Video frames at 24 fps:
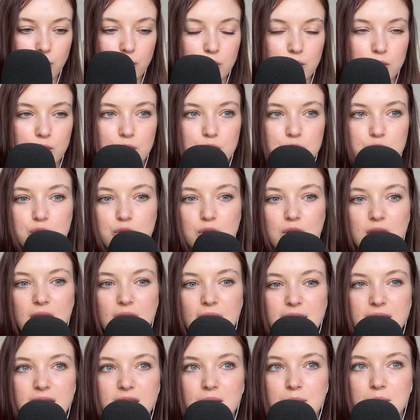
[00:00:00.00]
You should
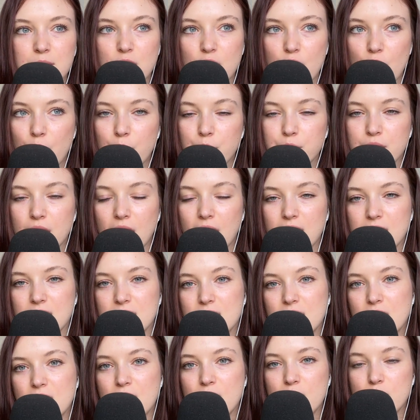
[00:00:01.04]
let them know that
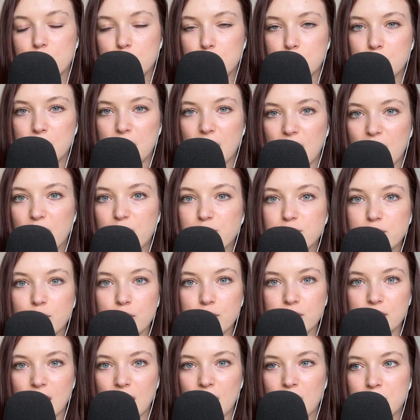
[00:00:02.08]
you care for
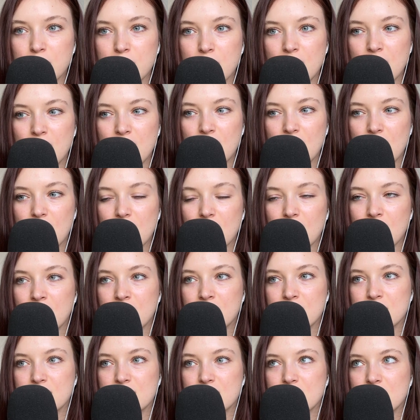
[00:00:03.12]
them.
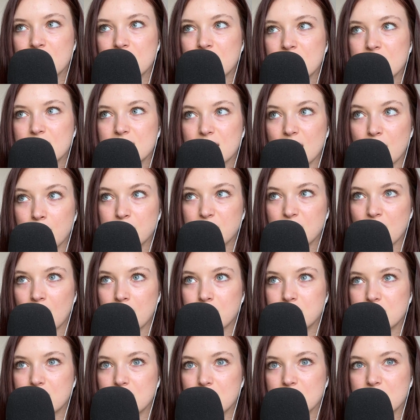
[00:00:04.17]
And
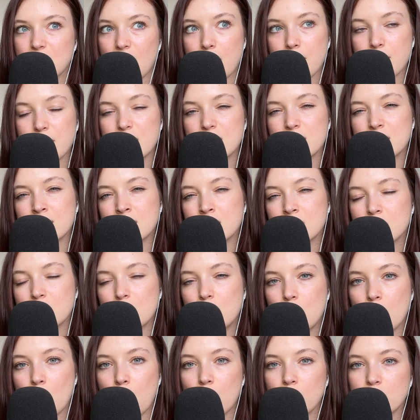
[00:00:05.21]
sometimes this happens
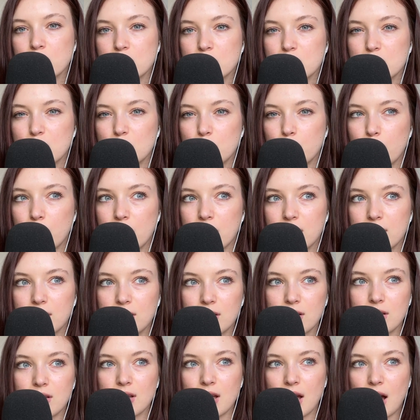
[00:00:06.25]
not
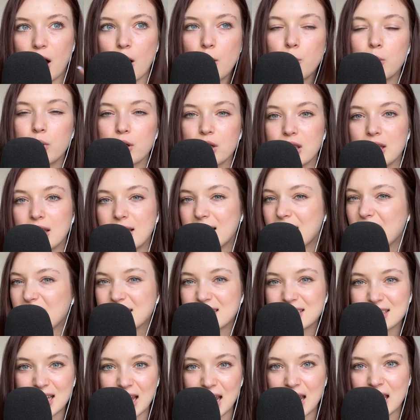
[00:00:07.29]
with outwardly
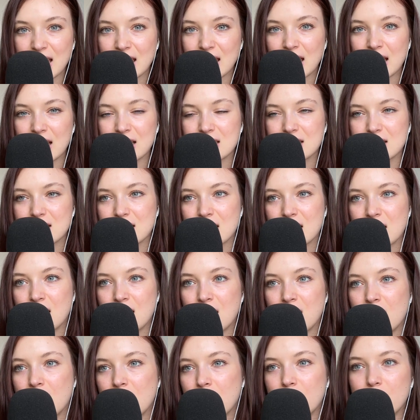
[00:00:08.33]
saying it.
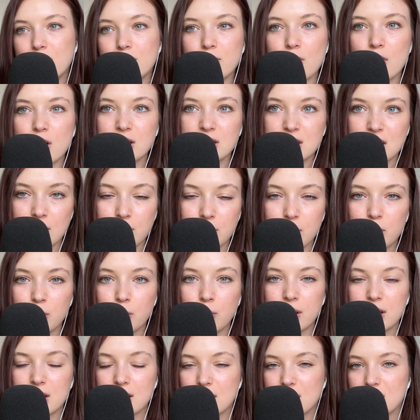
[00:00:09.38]
For example,
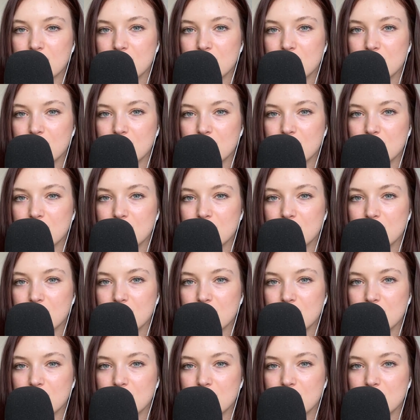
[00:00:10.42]
with